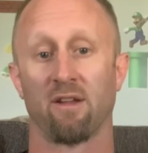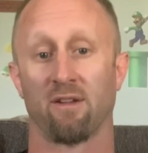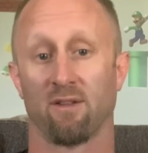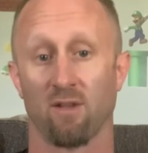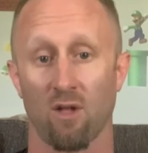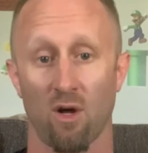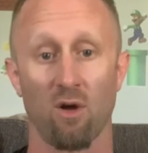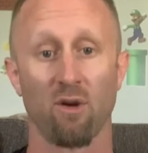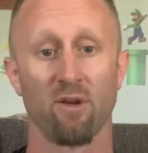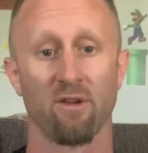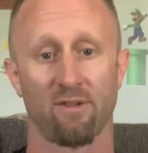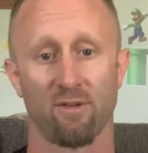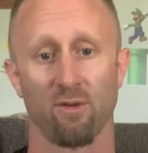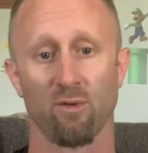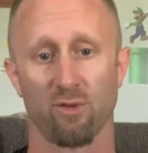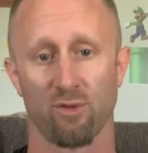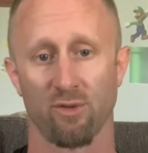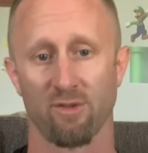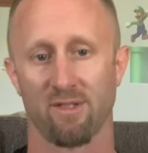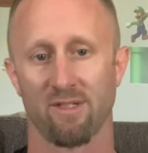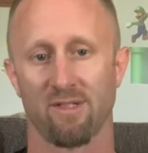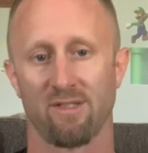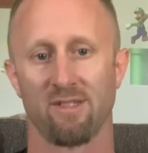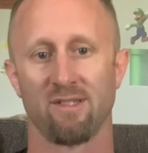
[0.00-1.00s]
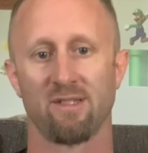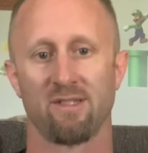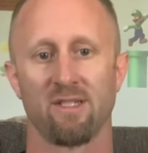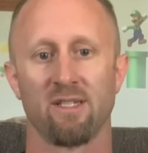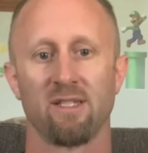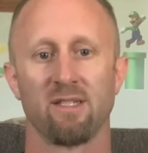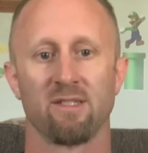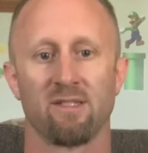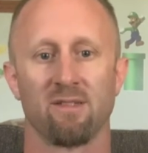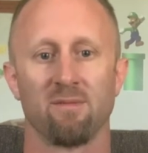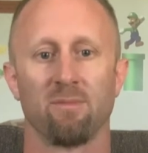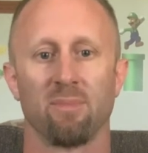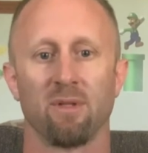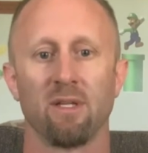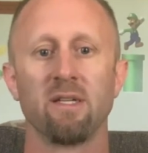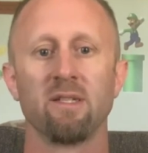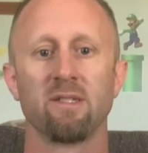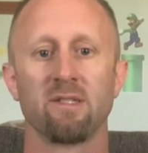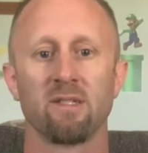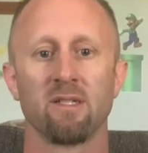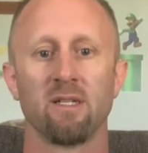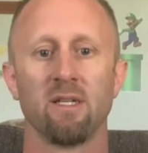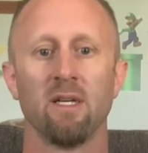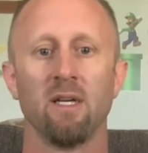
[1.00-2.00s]
as long as social distancing is in
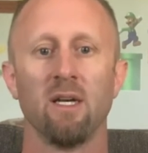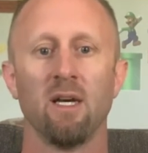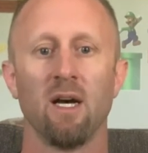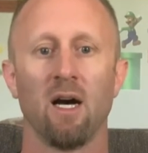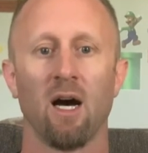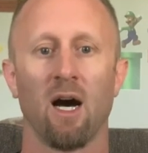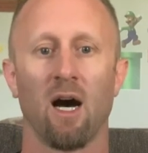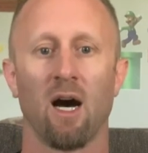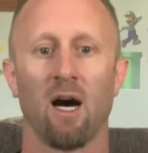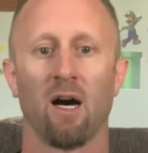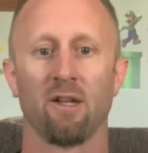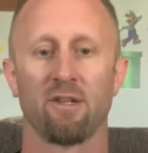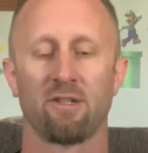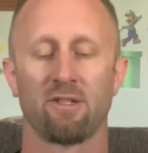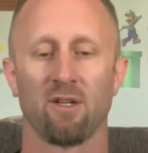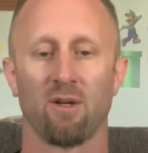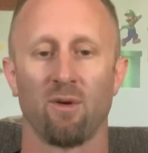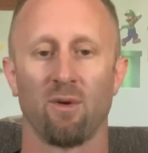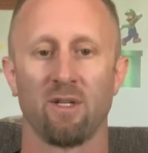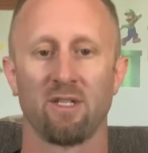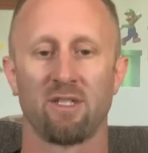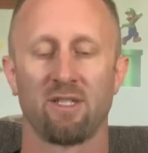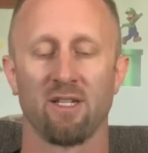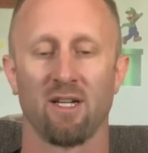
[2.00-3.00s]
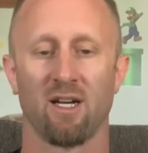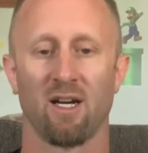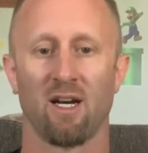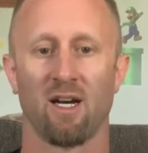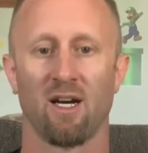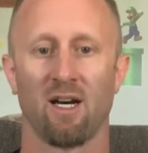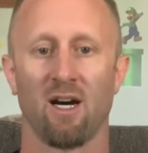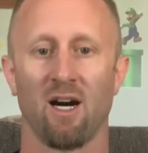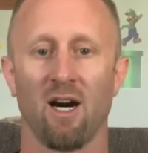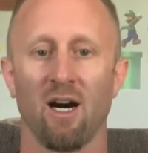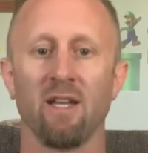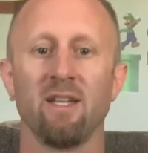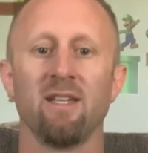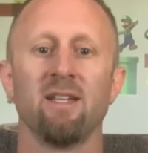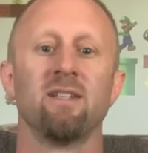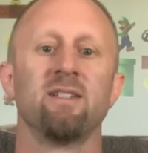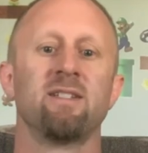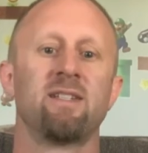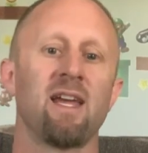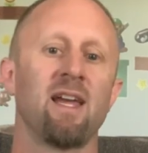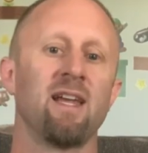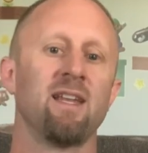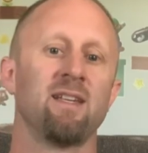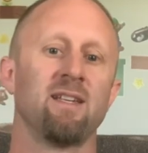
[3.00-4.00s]
place. Uh, so it's uh,
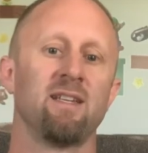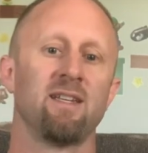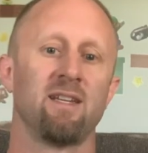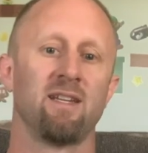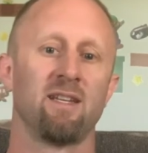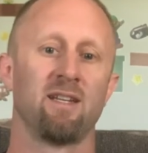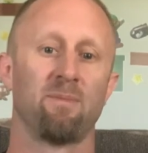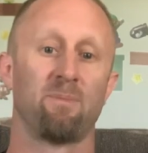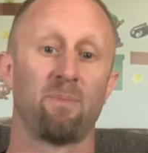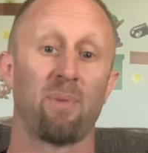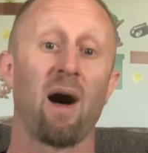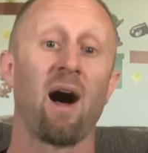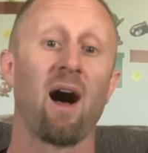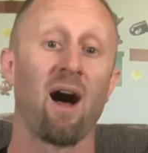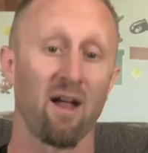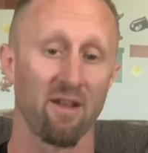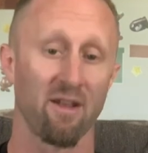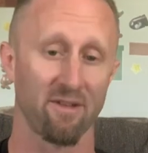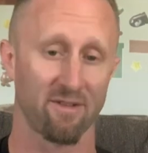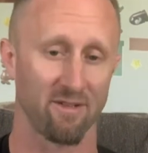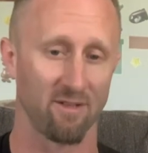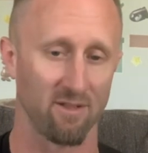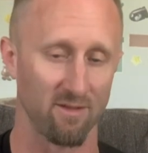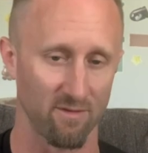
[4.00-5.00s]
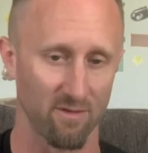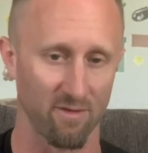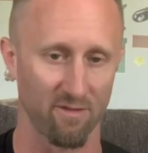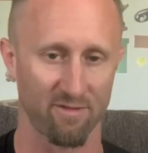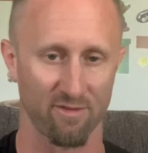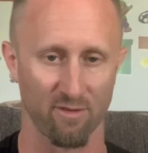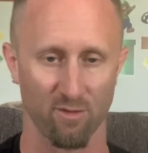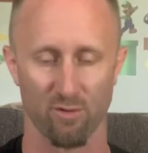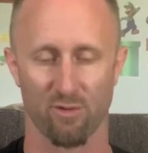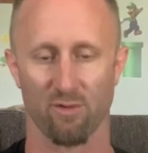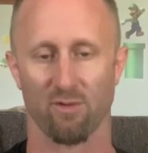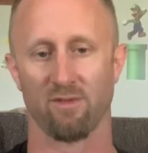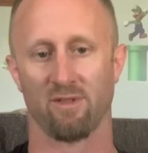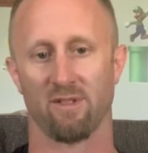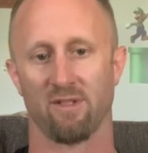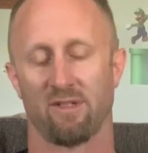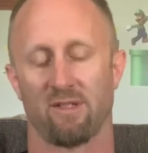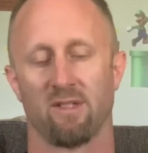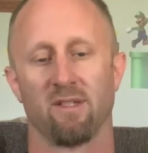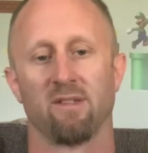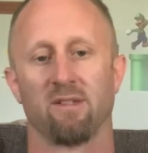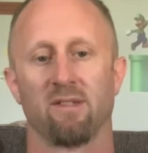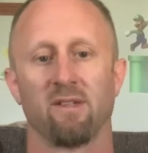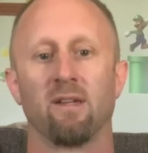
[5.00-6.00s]
unintended positive of social
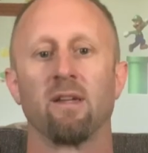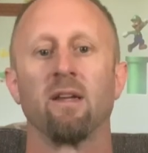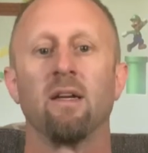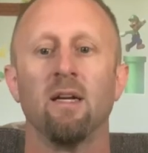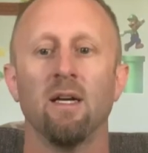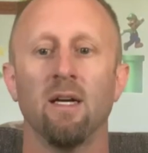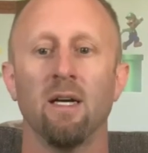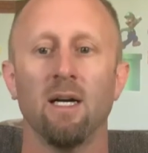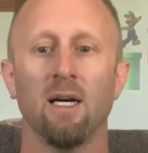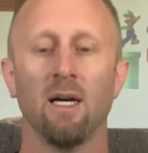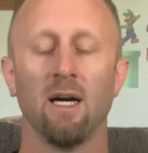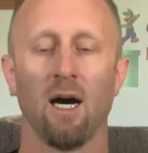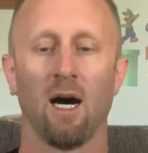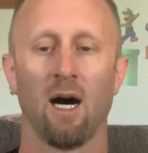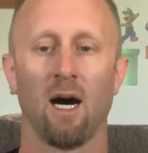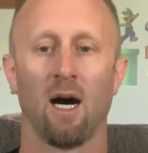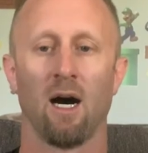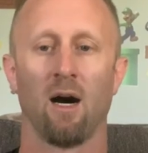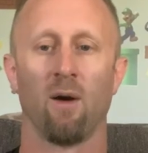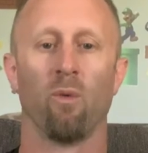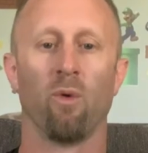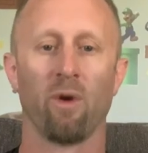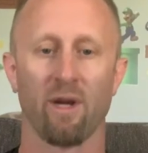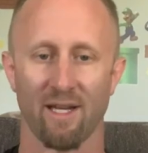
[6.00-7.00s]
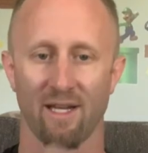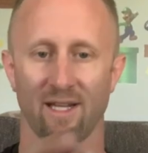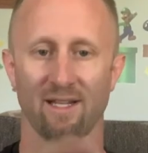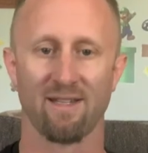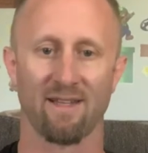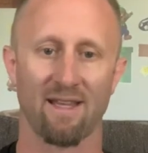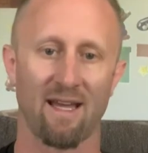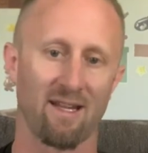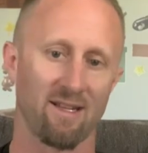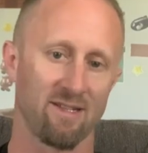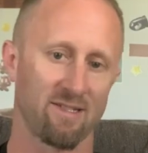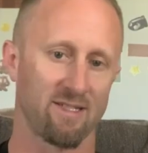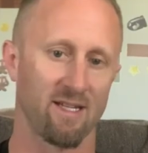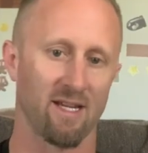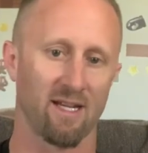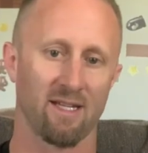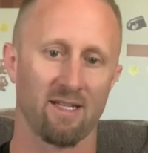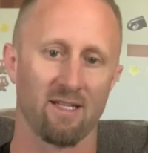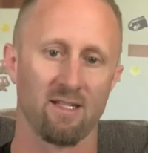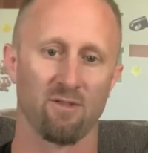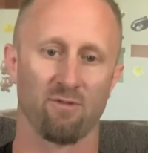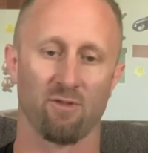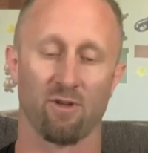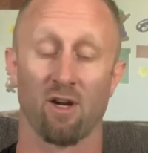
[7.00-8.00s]
distancing. Uh, we'll get into that in a
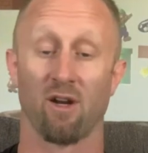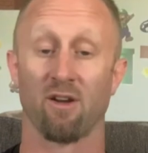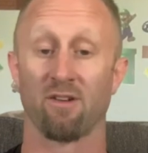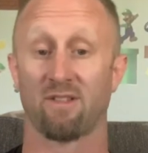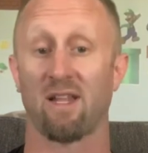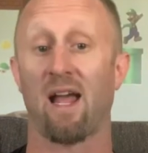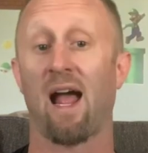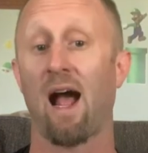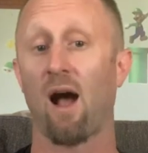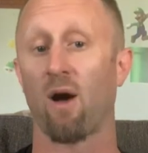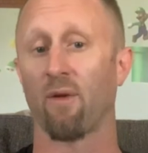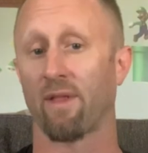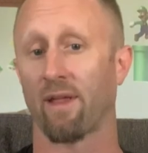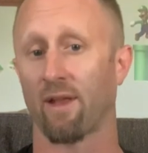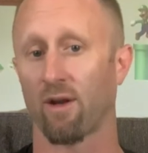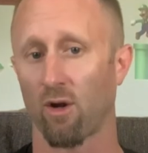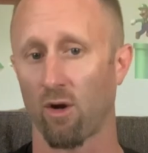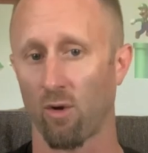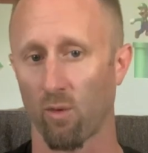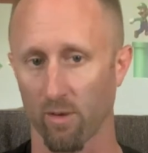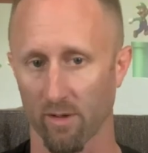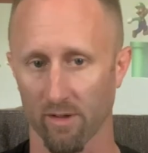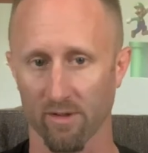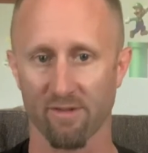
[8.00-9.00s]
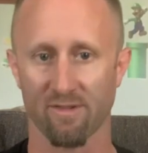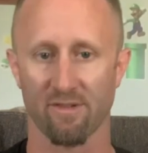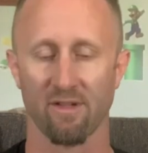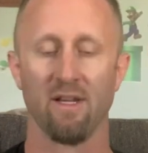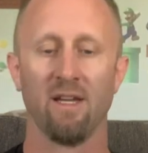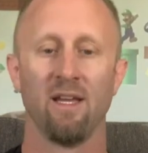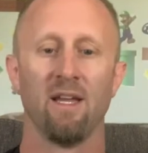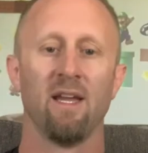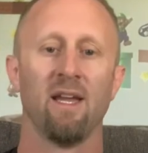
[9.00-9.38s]
second in regards to how that all works.